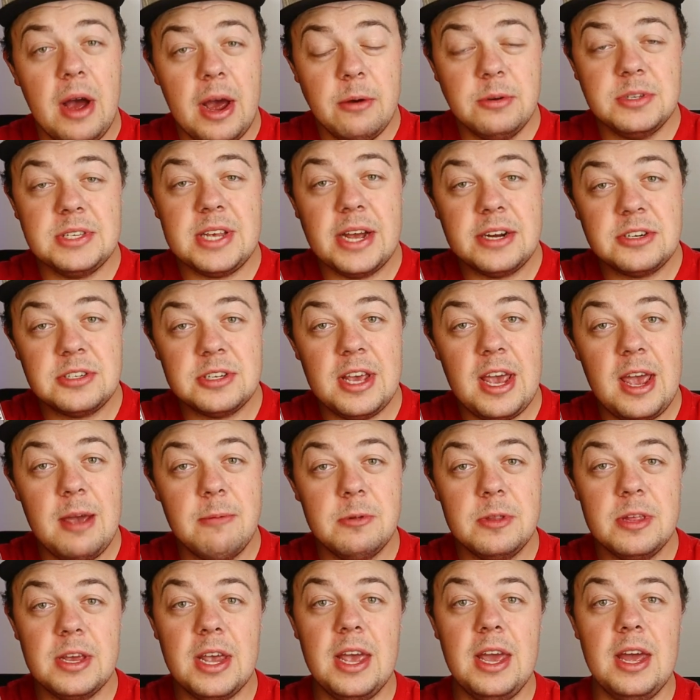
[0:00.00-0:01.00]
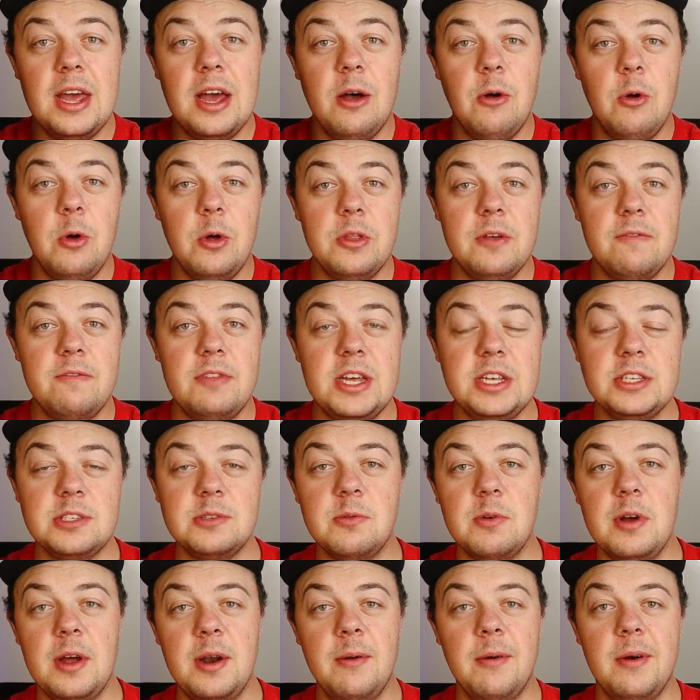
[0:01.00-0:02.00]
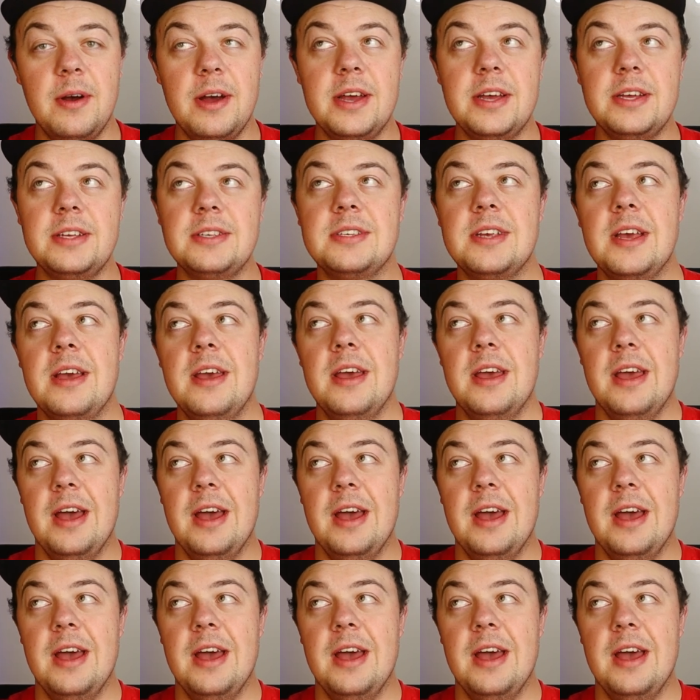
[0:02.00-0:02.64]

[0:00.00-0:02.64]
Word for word: I was actually able to get a hold of this one was,